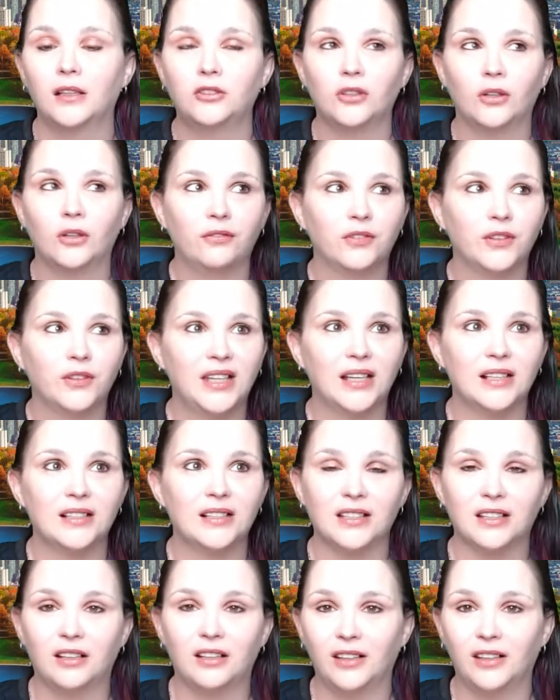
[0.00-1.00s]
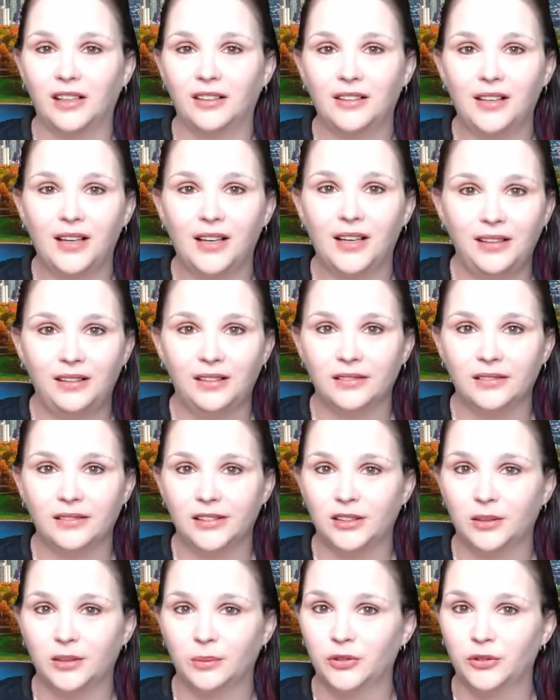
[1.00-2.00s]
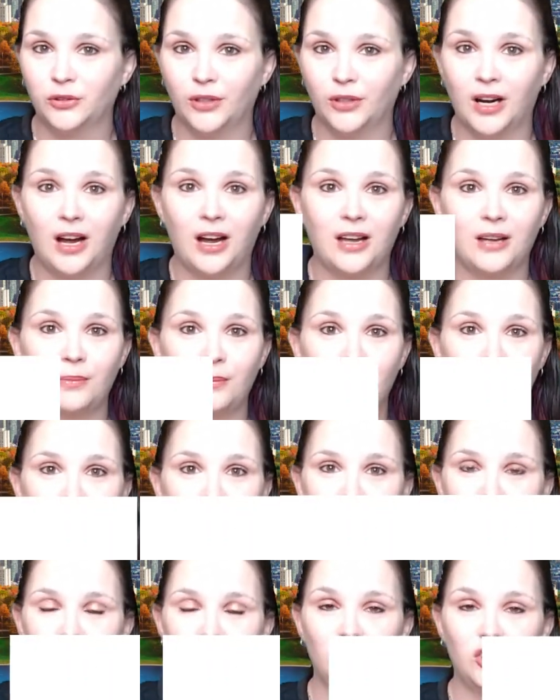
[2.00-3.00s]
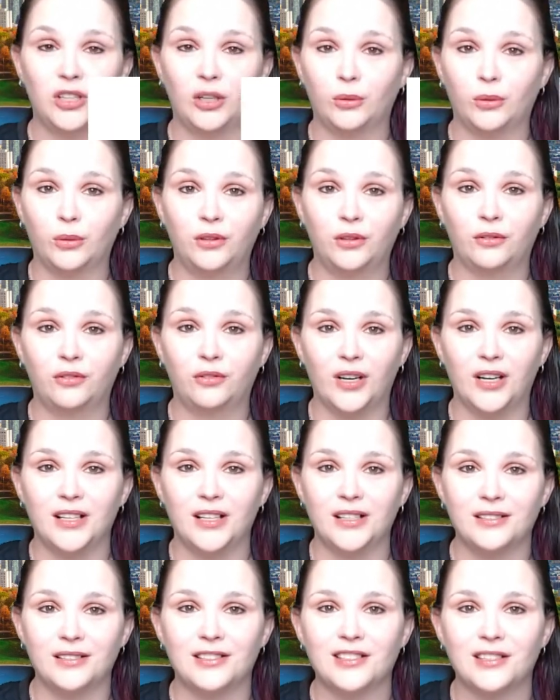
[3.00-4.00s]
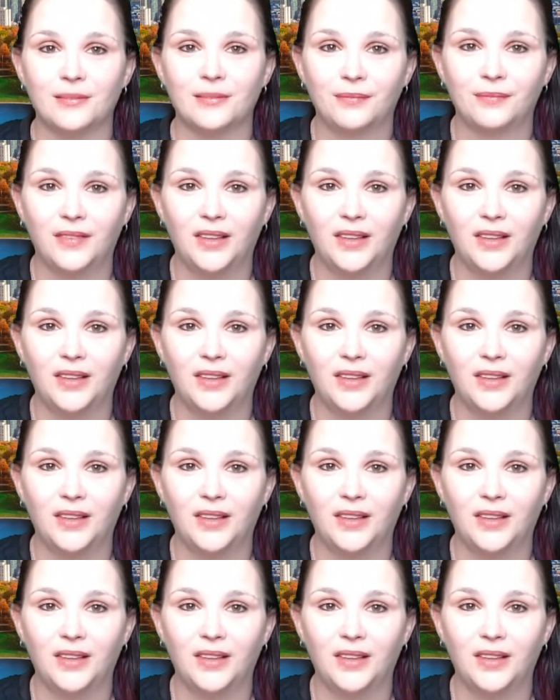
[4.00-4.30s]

Don't forget to click like, subscribe, share with your friends.